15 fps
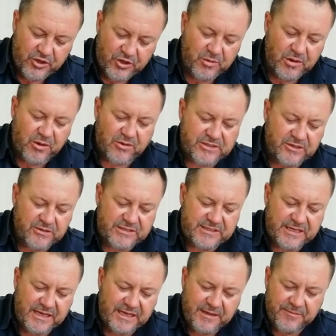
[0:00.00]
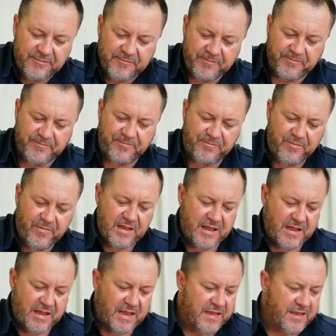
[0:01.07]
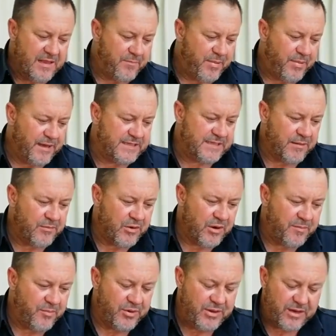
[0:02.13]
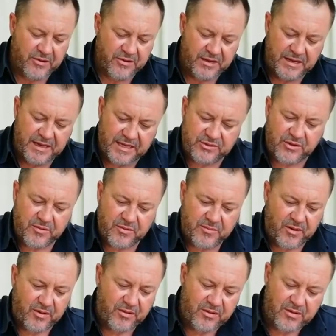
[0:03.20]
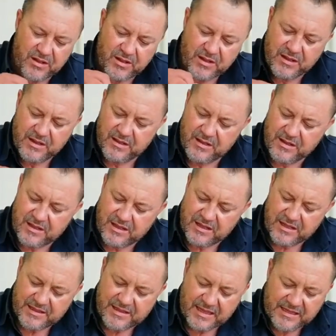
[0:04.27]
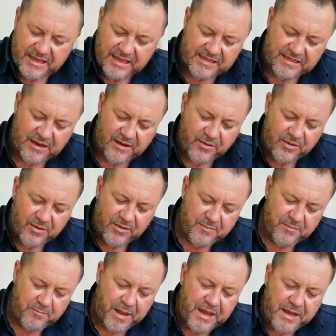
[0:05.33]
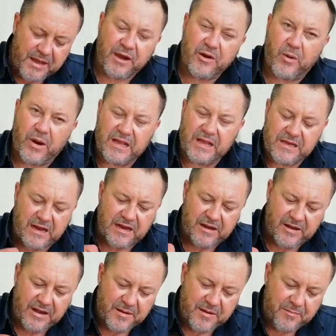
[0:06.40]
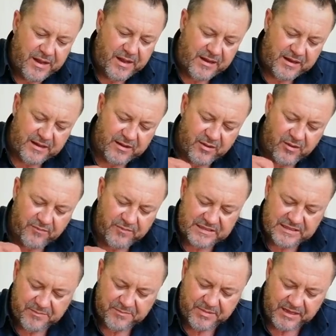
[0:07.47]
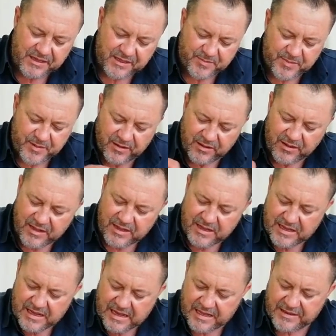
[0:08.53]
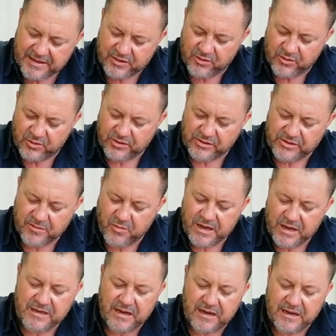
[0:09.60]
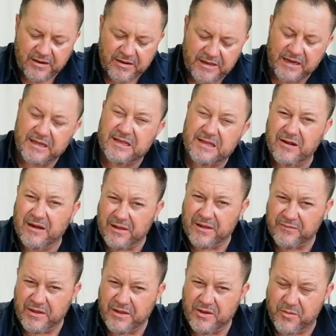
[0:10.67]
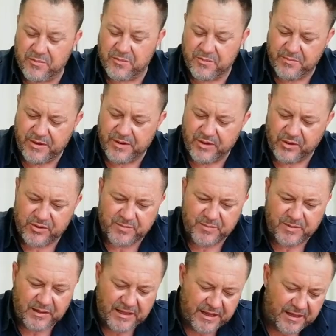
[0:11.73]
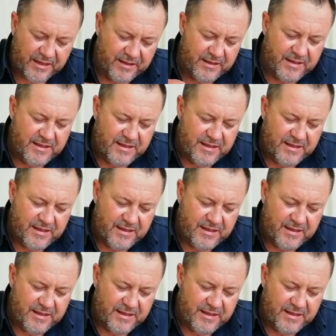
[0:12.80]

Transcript: You will also see in the paste I'm going to put down here next to the bowl that there's pink and white coloring. The pink obviously being the spill, and there's also some white coloring that is still left in your spill area.